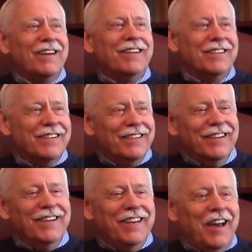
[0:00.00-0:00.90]
And,
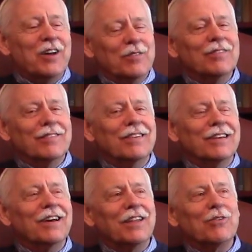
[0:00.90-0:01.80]
yeah,
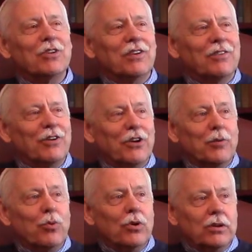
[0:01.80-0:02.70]
that was very
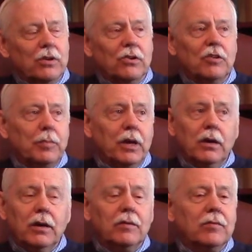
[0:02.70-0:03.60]
important to us
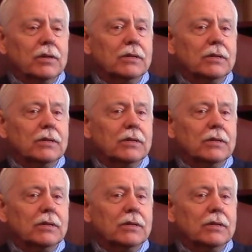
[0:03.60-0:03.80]
because